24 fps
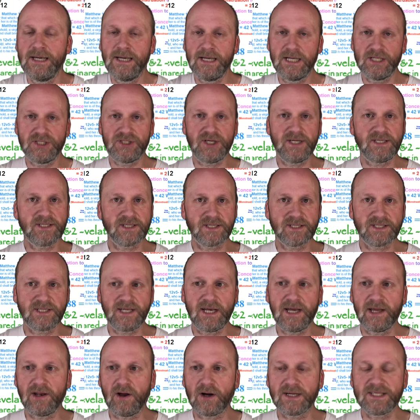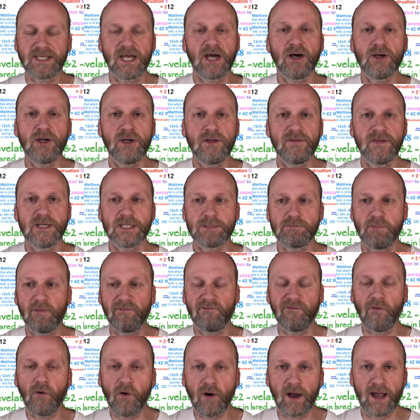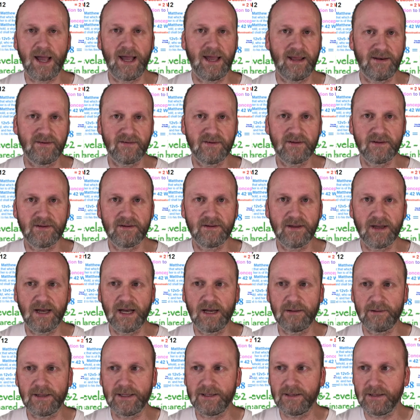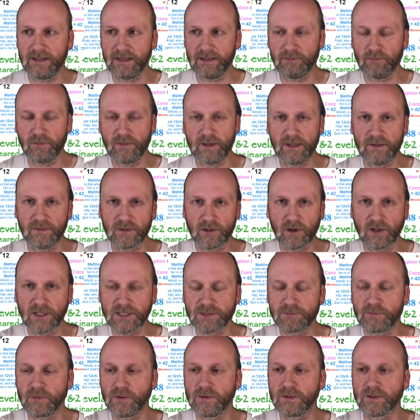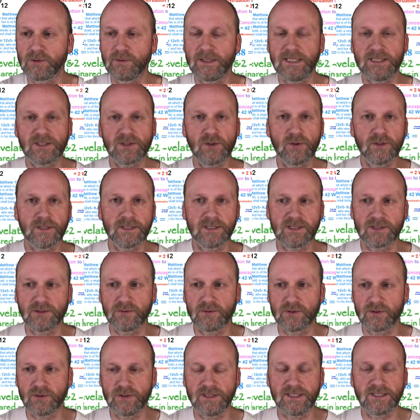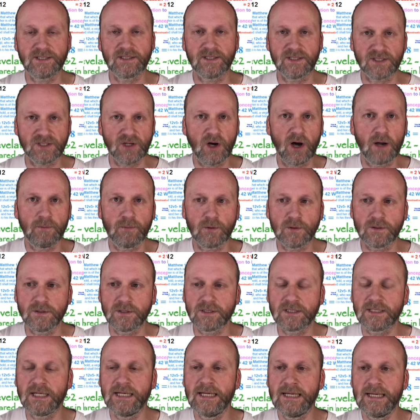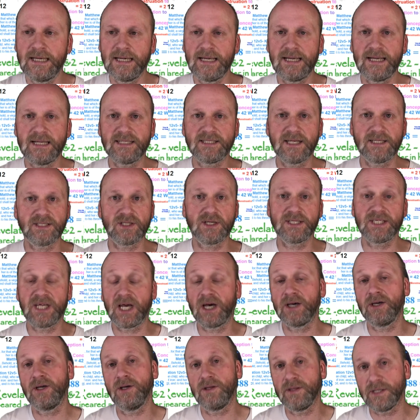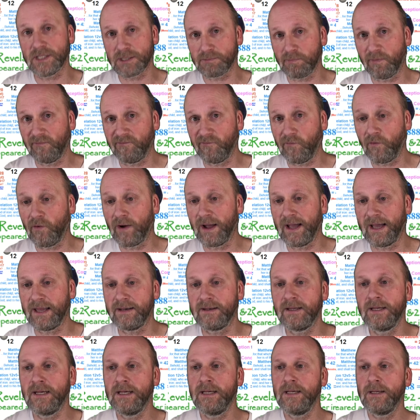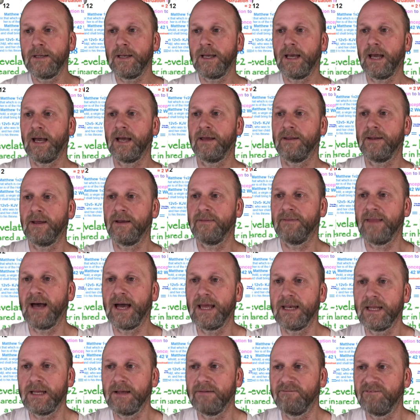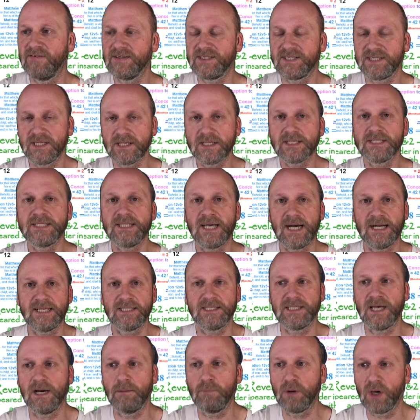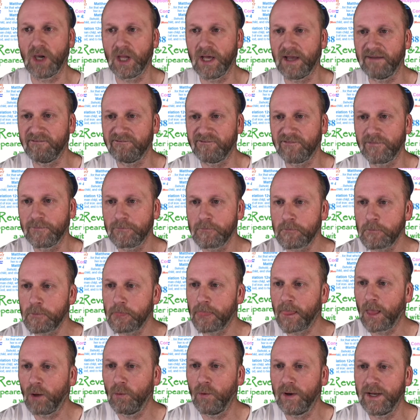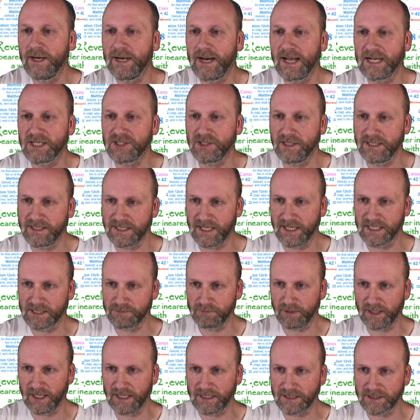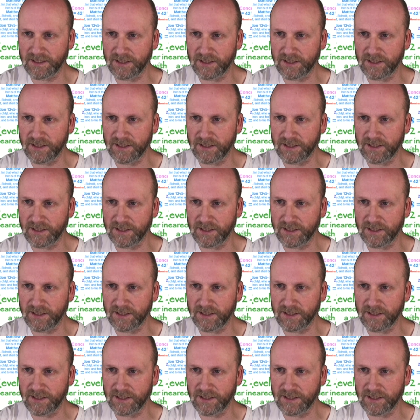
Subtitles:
Jesus said, "I tell you this beforehand." In the Gospels, when he's talking to his disciples, he says, "I tell you this beforehand," and that facilitates our belief when it actually takes place.